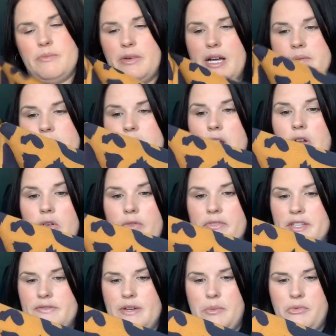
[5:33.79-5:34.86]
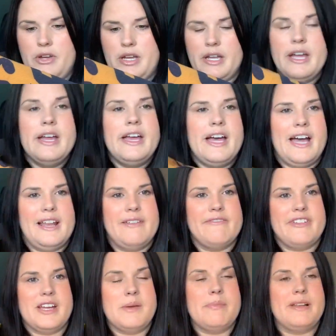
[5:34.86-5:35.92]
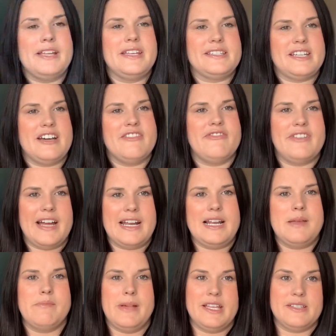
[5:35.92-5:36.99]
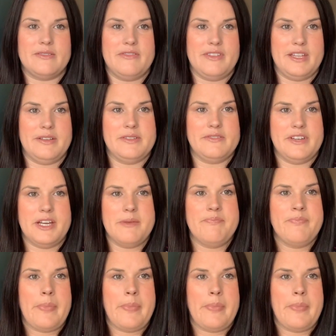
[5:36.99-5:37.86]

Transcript: But I absolutely love this fabric and I'm very pleased that I finally made something out of it.